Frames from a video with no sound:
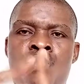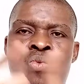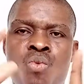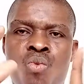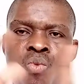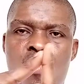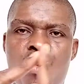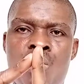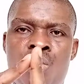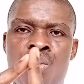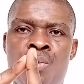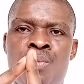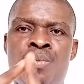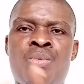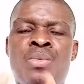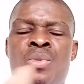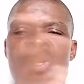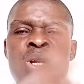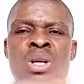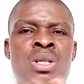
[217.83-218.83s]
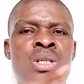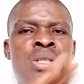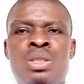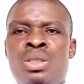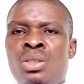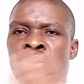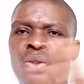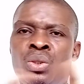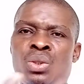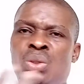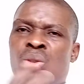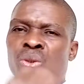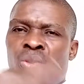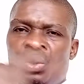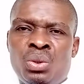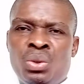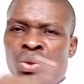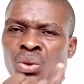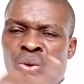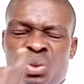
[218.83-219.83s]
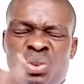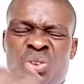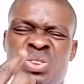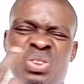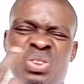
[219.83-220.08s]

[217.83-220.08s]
Avoid passive constructions.